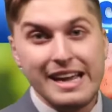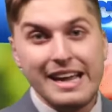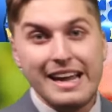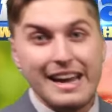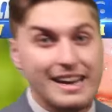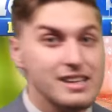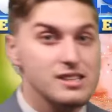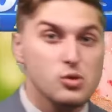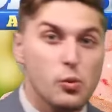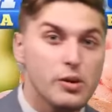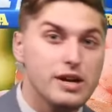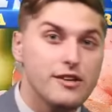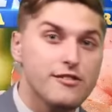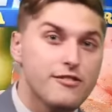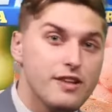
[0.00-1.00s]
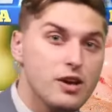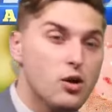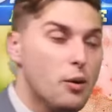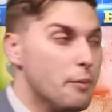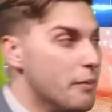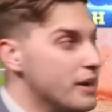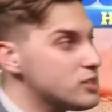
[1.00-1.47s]
it is going to
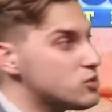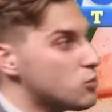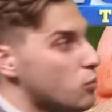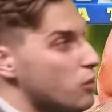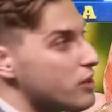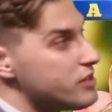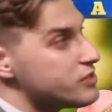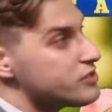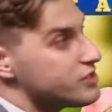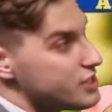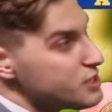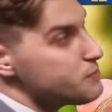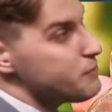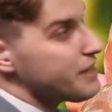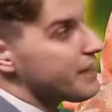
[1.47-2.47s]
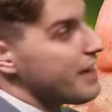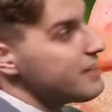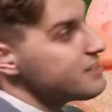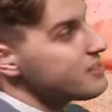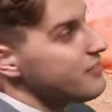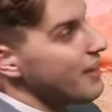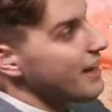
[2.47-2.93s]
feel much worse just
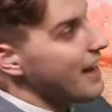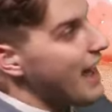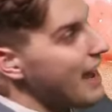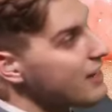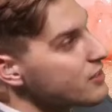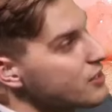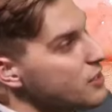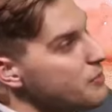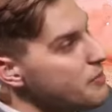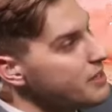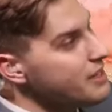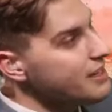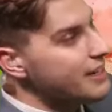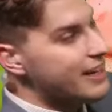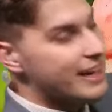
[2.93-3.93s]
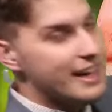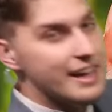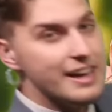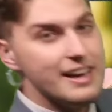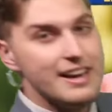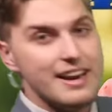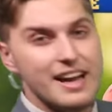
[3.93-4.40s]
because of that higher humidity.
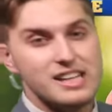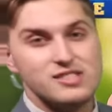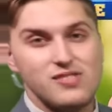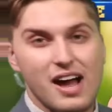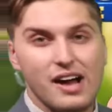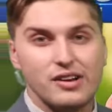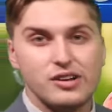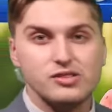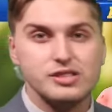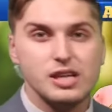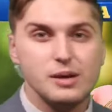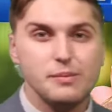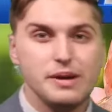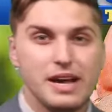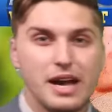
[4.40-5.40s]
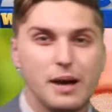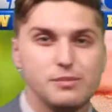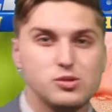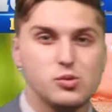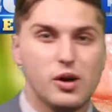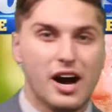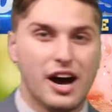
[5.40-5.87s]
Heat index values could be up
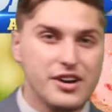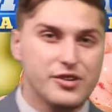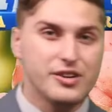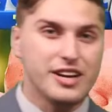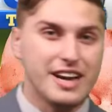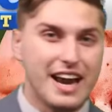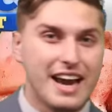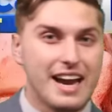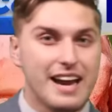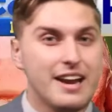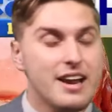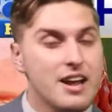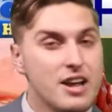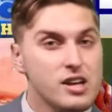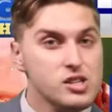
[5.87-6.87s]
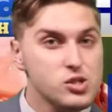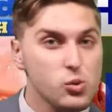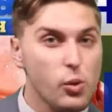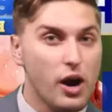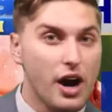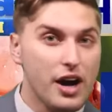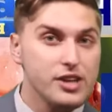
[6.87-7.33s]
to 108 to
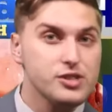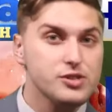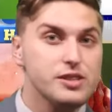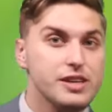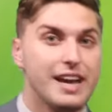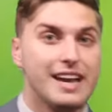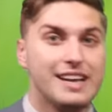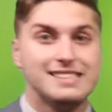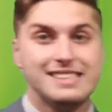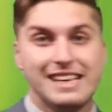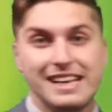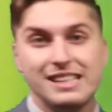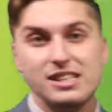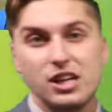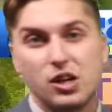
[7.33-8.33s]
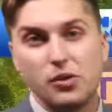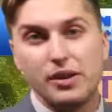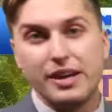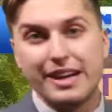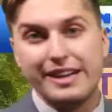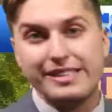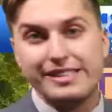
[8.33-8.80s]
110
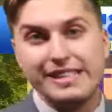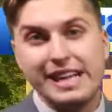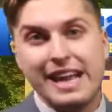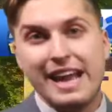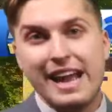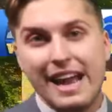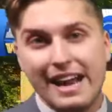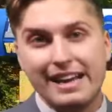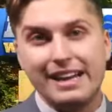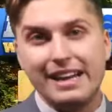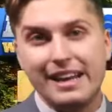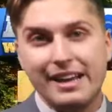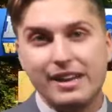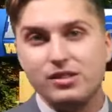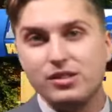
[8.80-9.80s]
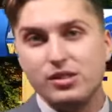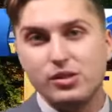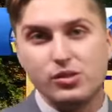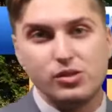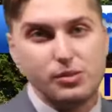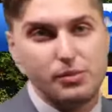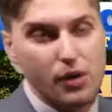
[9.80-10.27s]
degrees heading
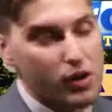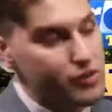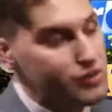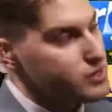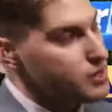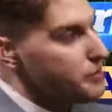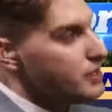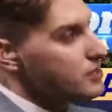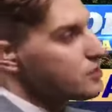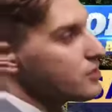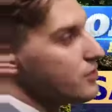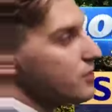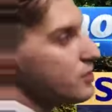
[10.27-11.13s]
into tomorrow. So be sure